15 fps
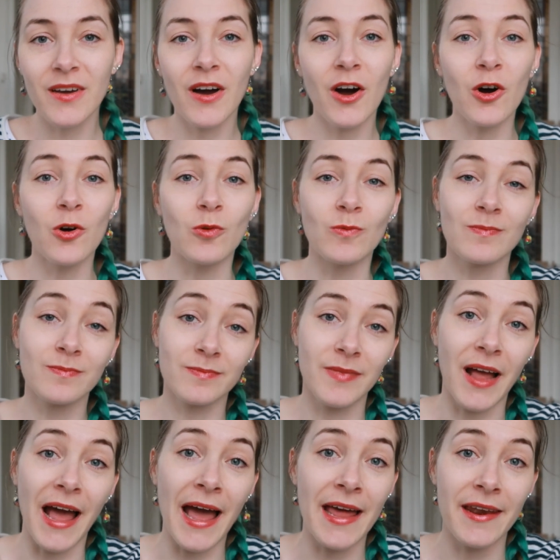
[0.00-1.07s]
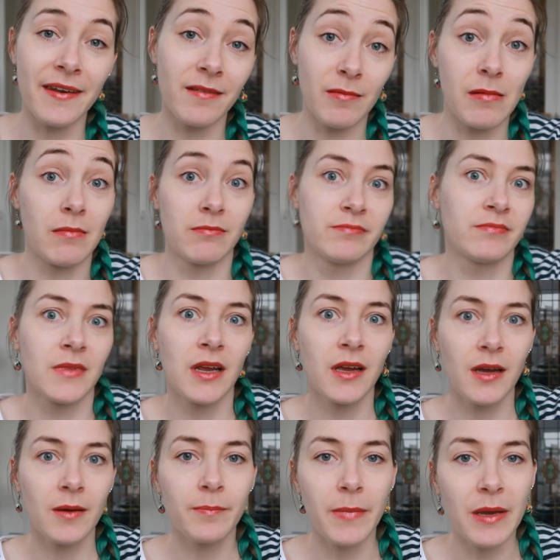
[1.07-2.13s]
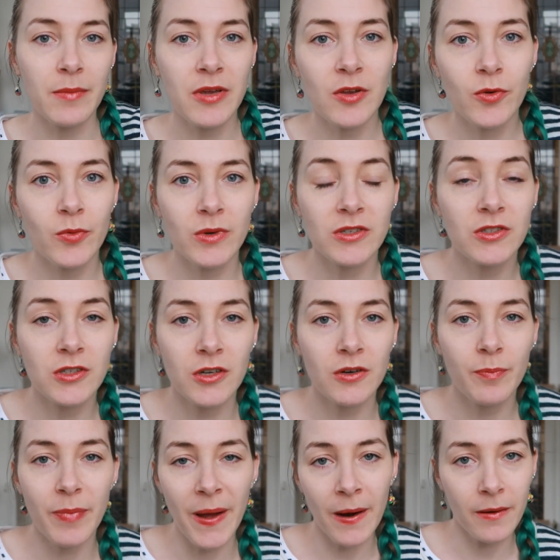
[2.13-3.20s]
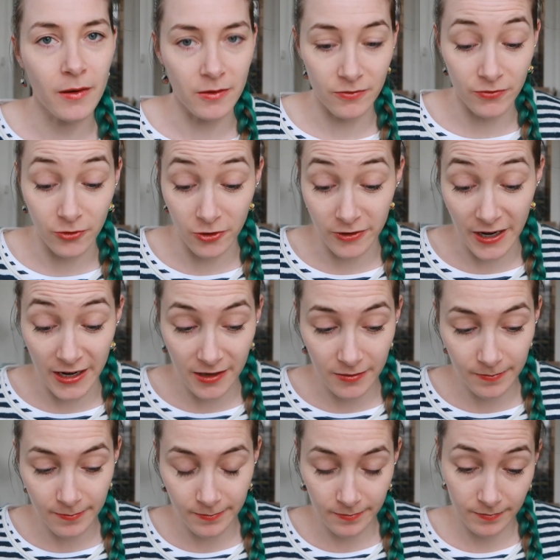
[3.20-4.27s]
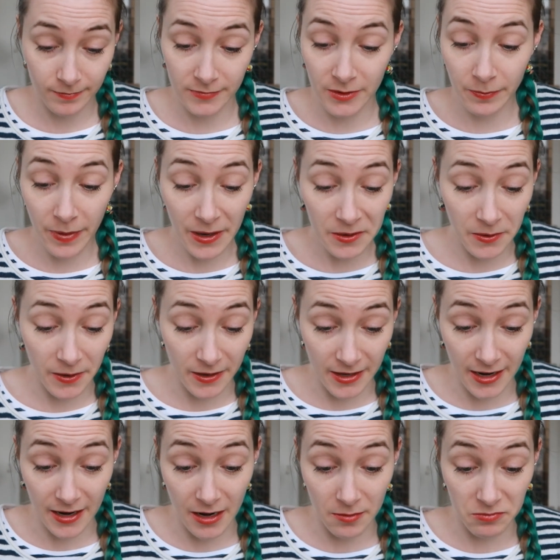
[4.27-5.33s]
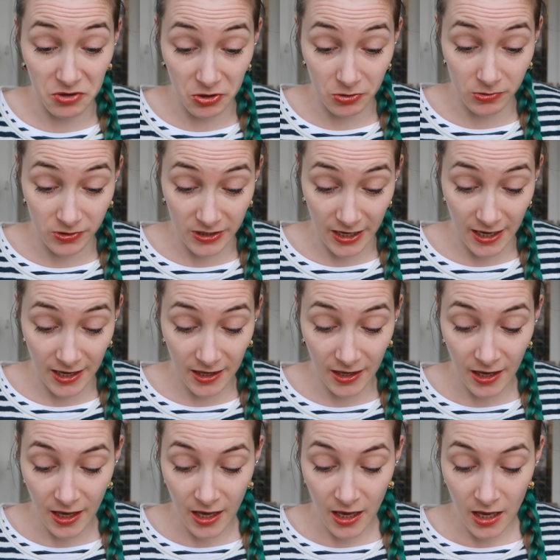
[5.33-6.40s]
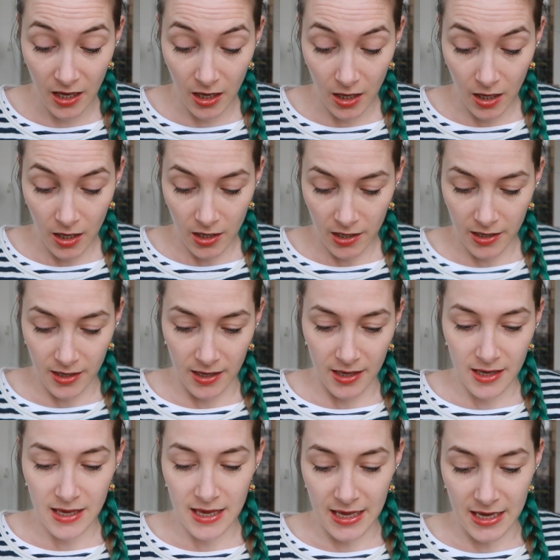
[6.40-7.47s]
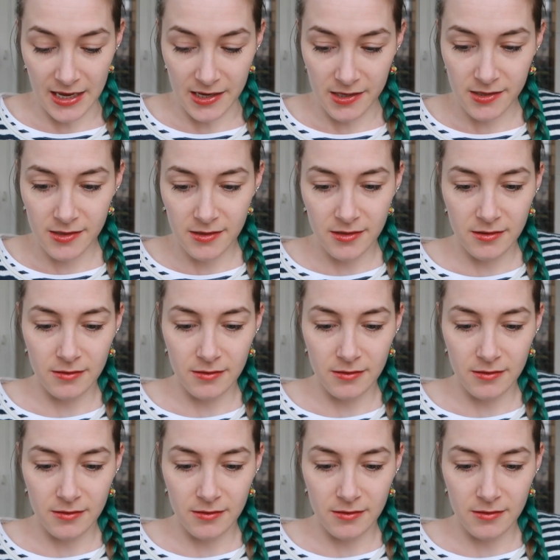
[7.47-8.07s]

Oh, and maybe you want to know the pattern for it. The pattern that I'm using is,